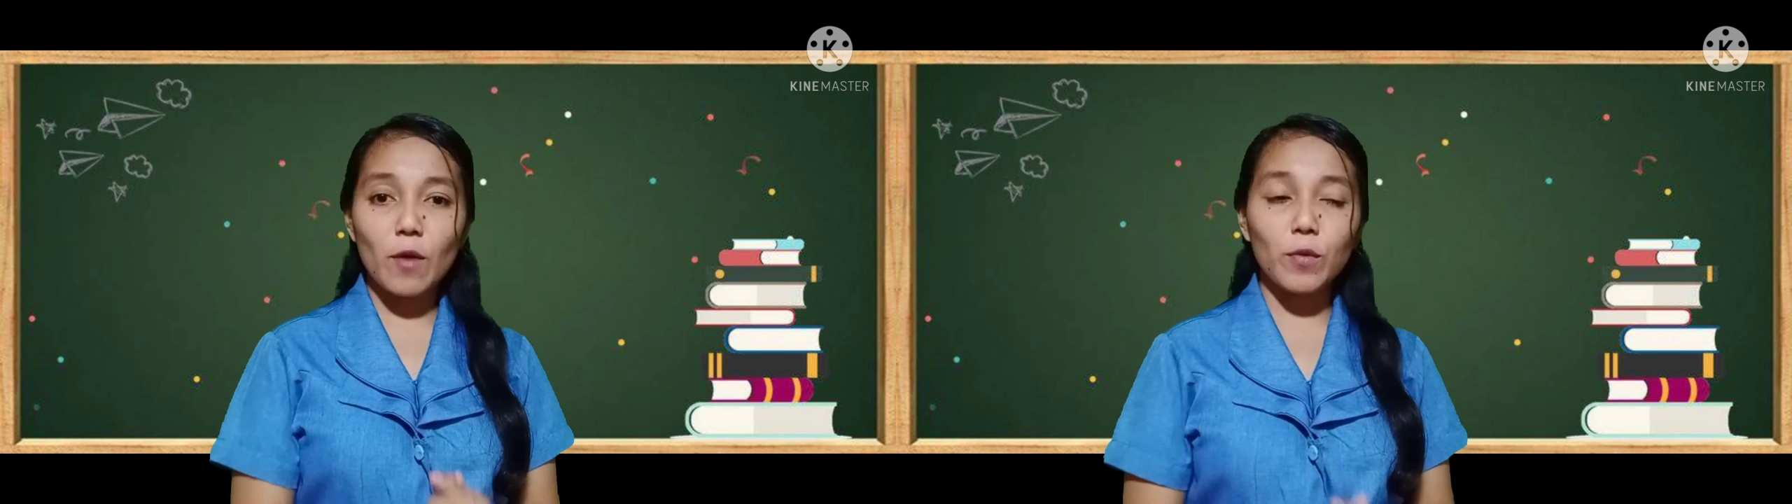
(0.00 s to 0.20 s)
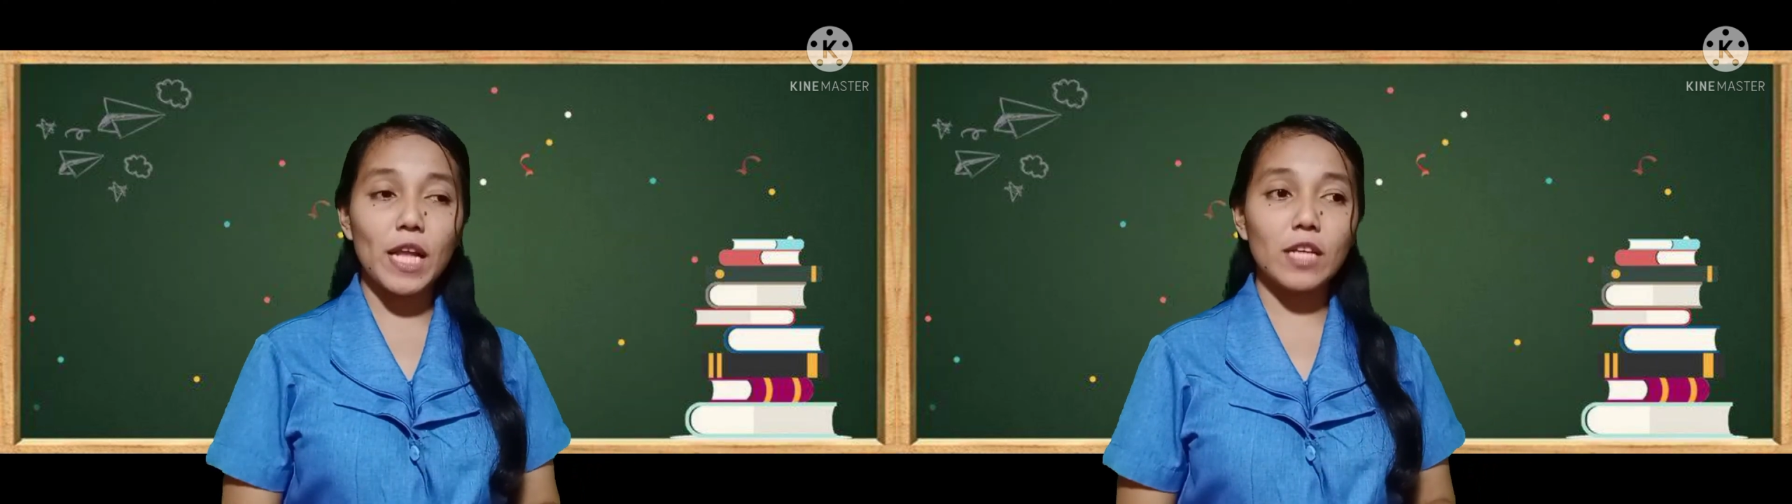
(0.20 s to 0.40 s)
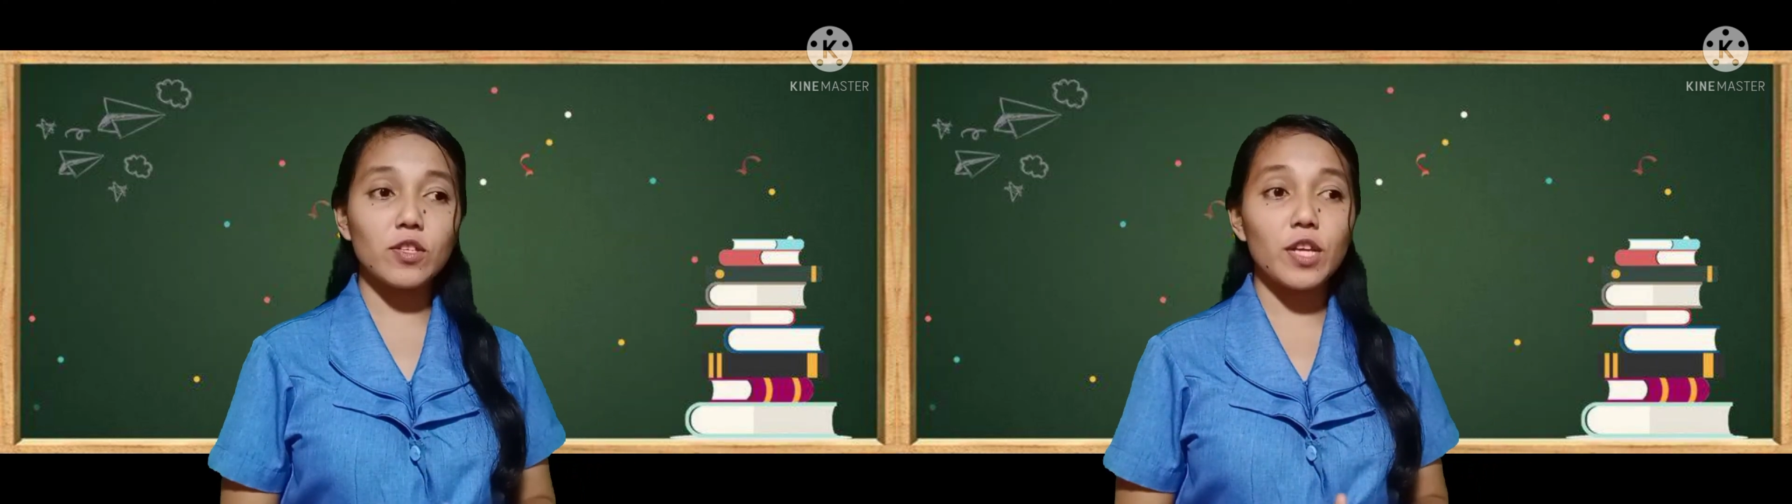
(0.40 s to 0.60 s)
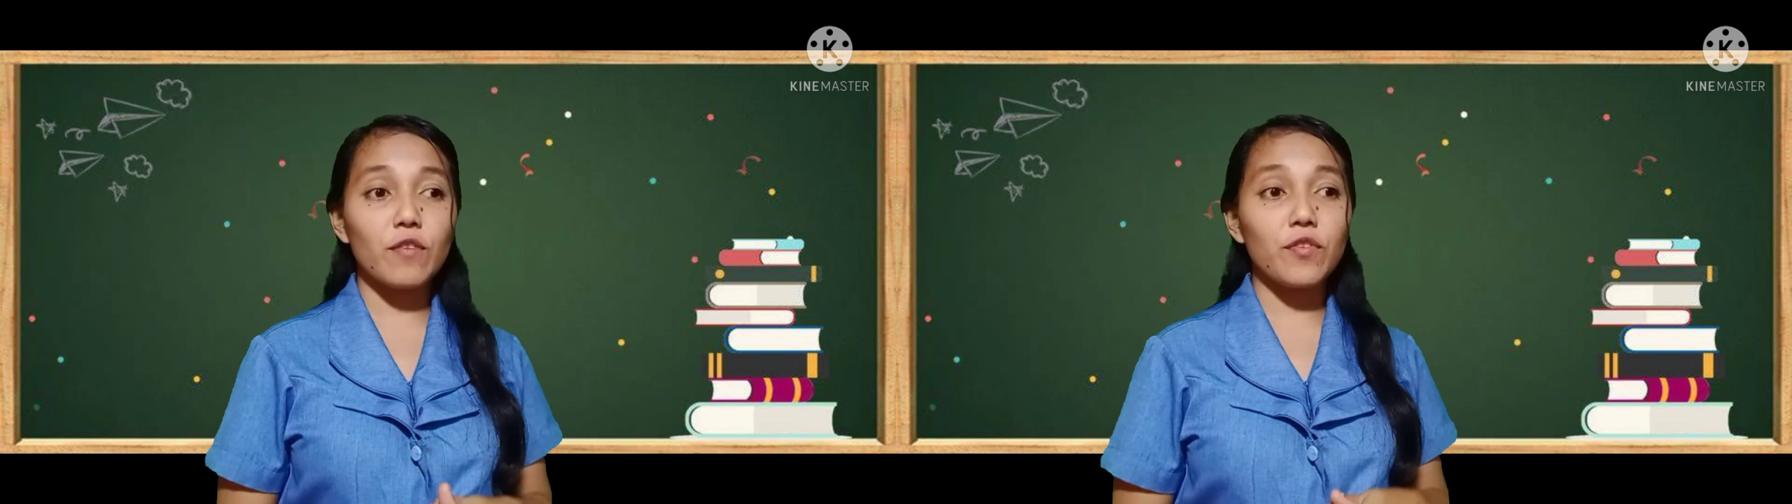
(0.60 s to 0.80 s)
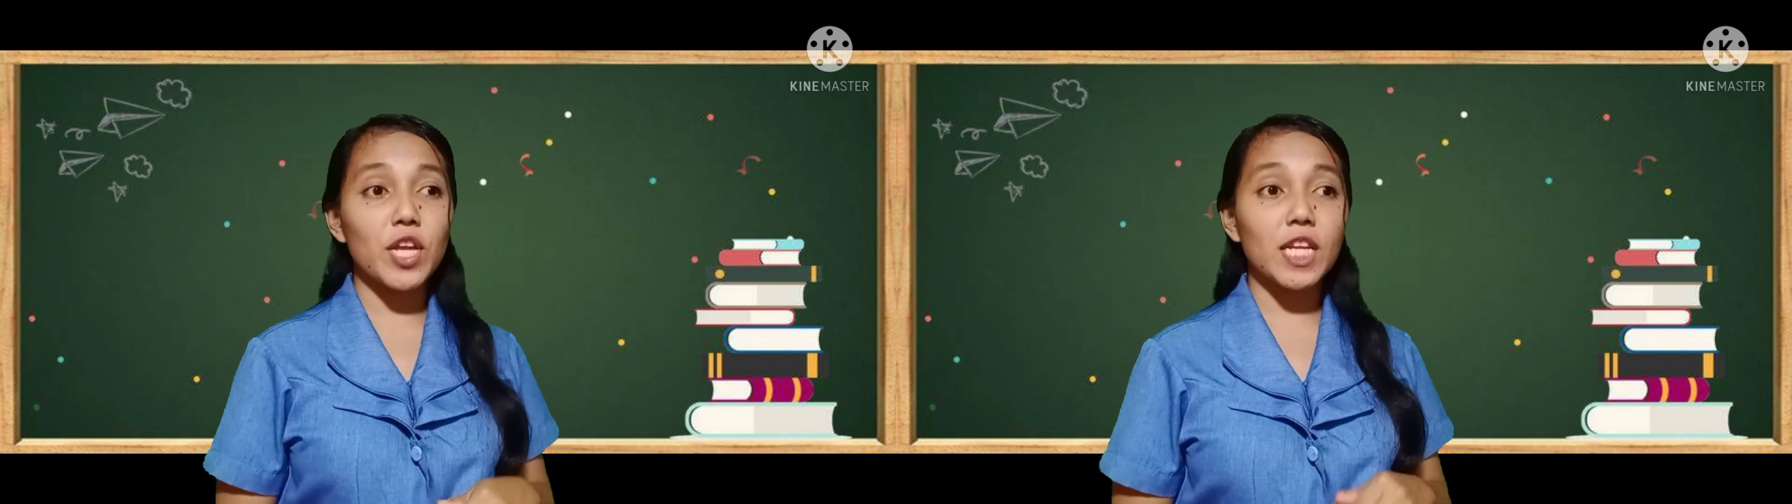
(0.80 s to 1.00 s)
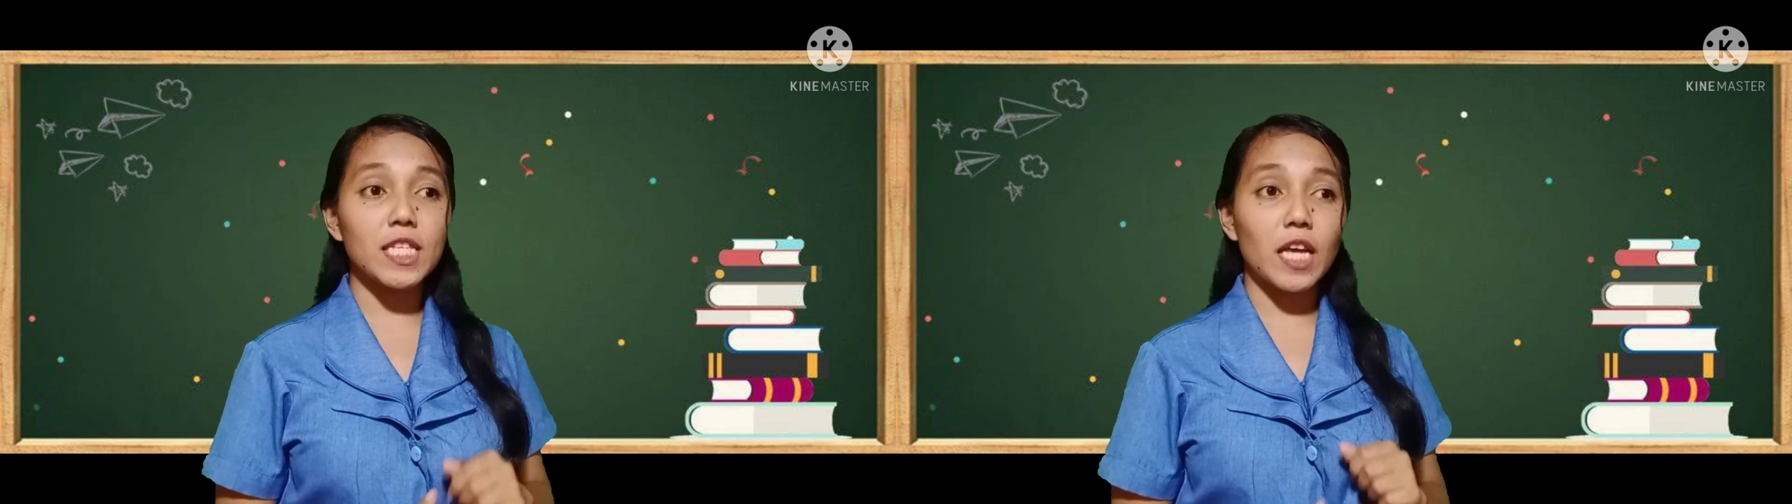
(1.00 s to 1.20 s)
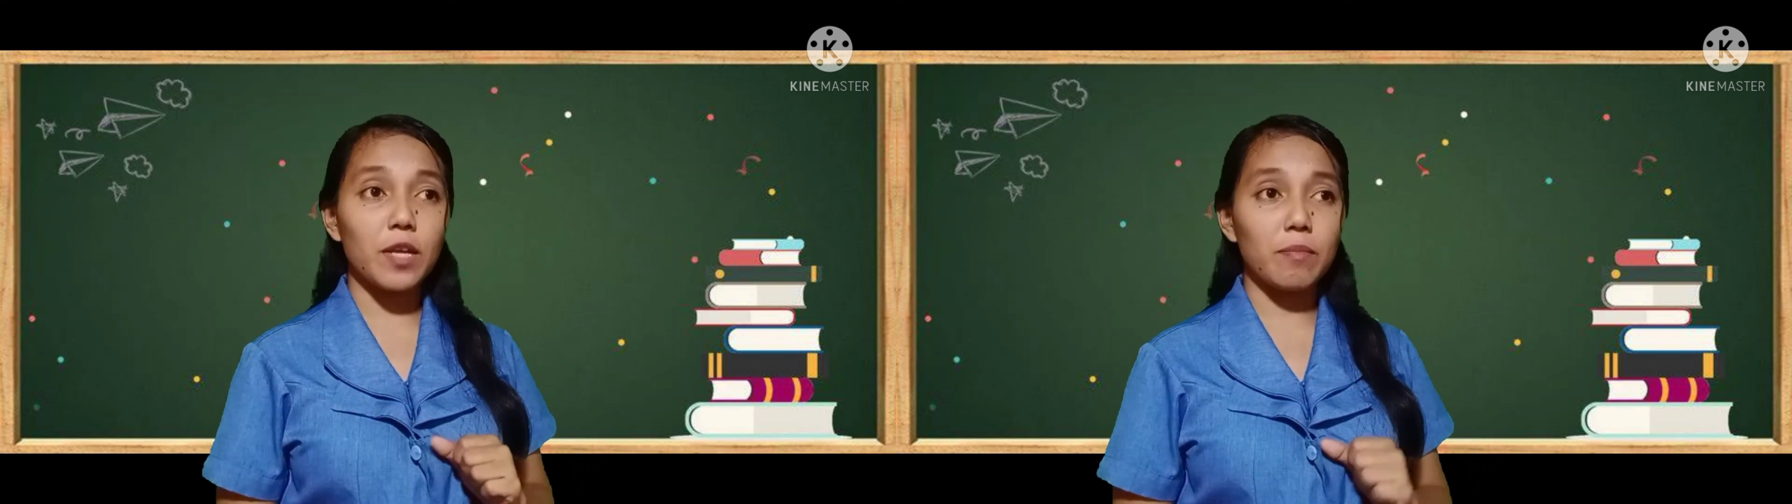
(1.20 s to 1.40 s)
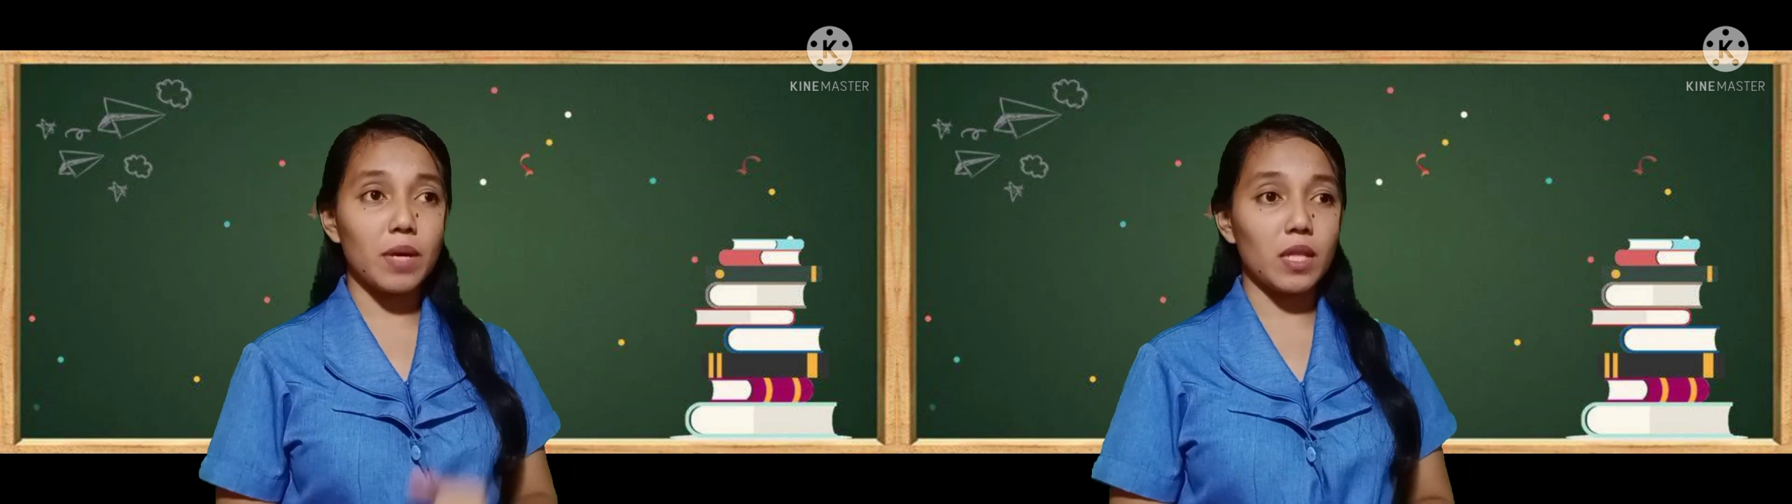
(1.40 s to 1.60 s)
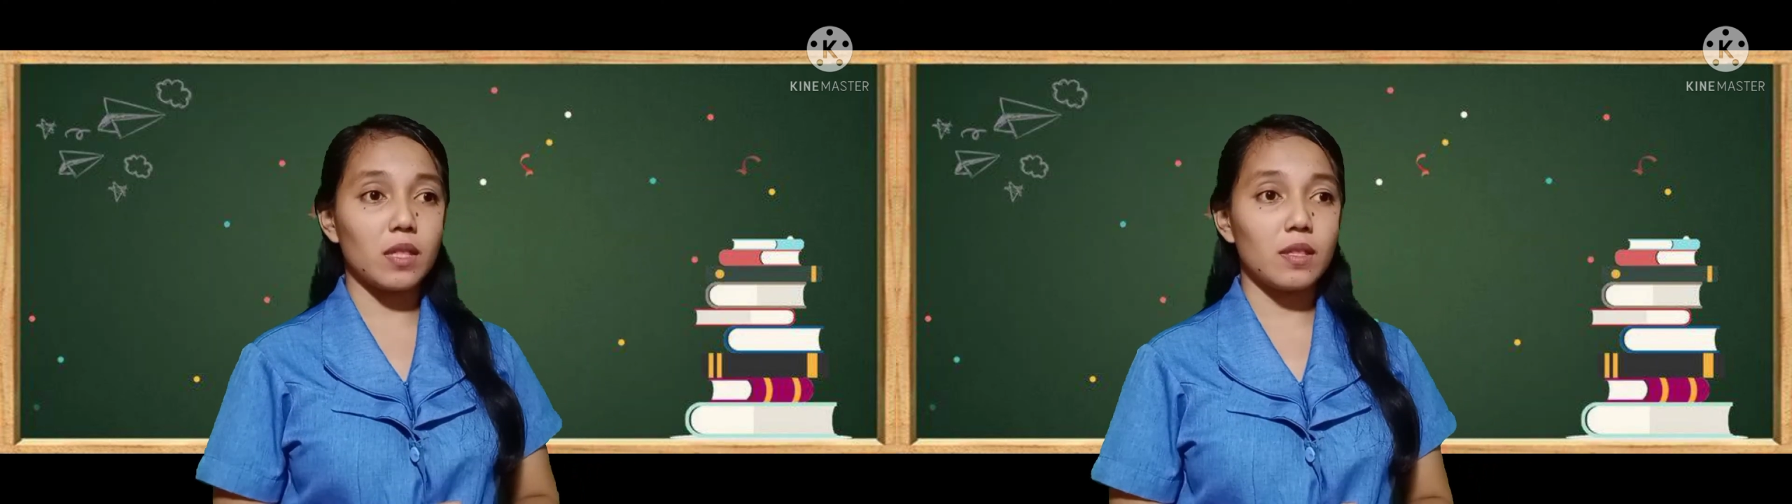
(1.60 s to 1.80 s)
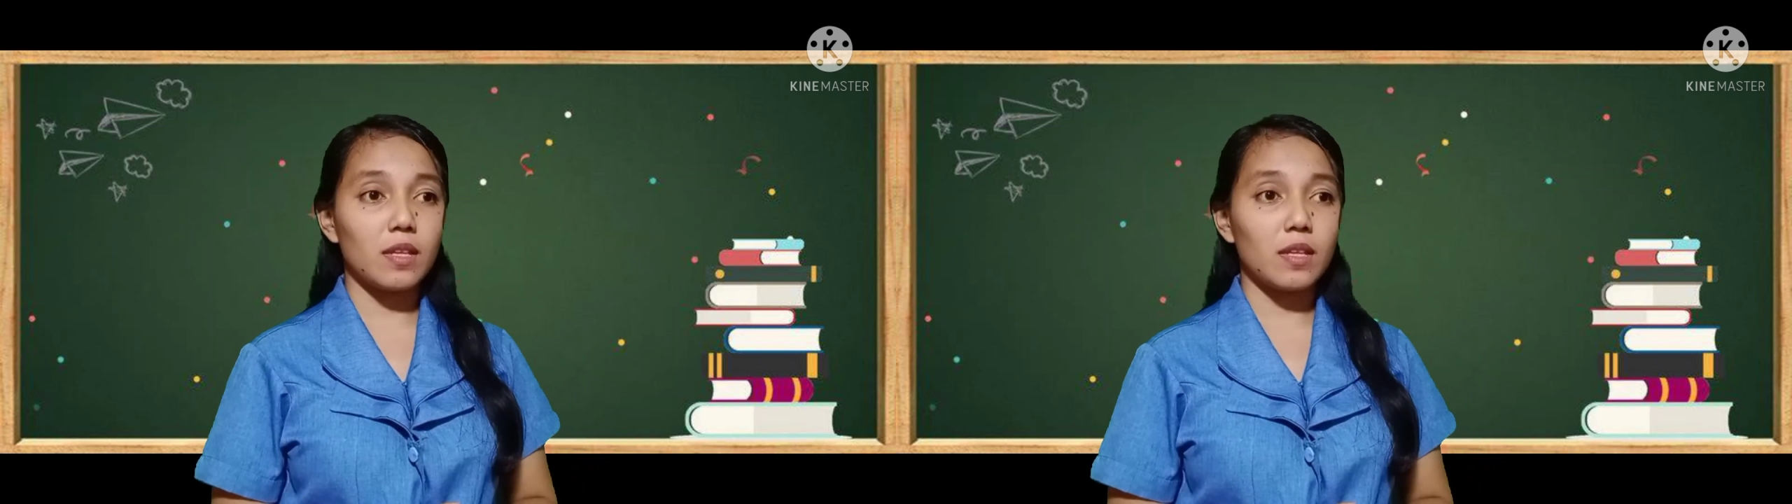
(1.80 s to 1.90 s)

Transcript: I would like to give you an assignment.